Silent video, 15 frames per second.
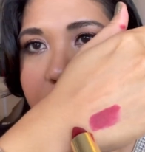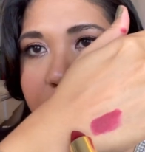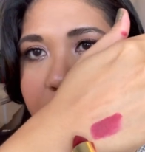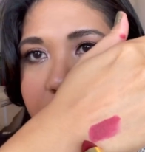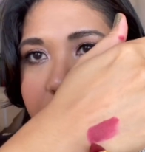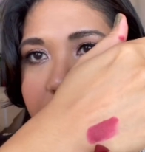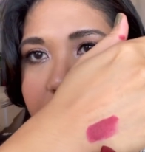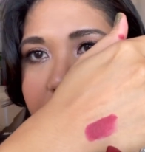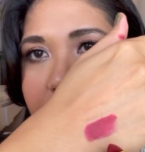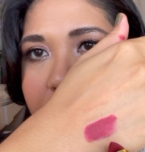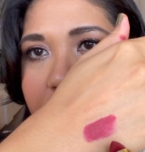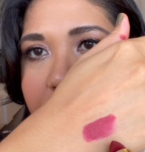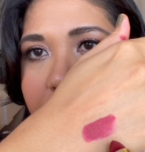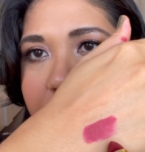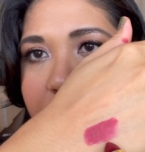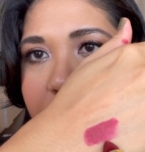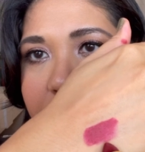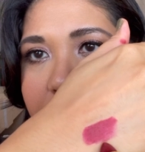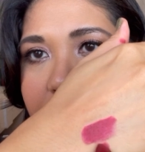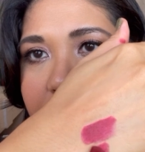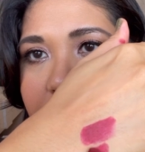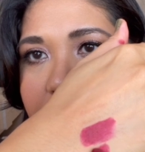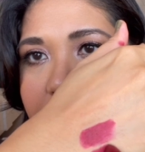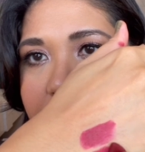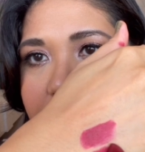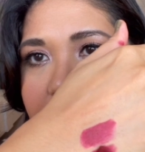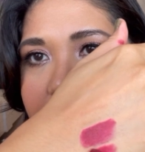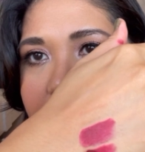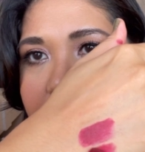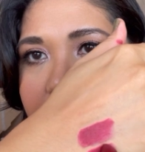
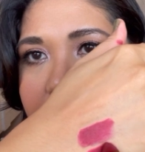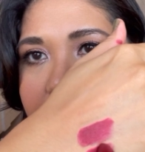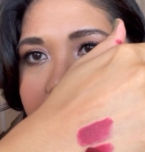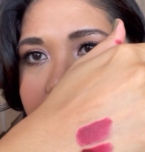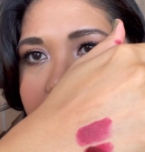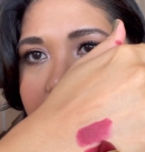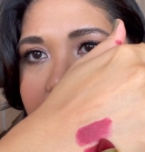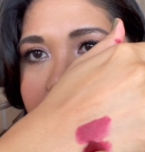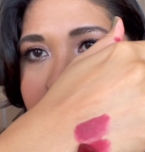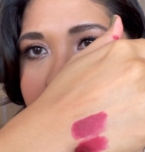No one is speaking in this clip.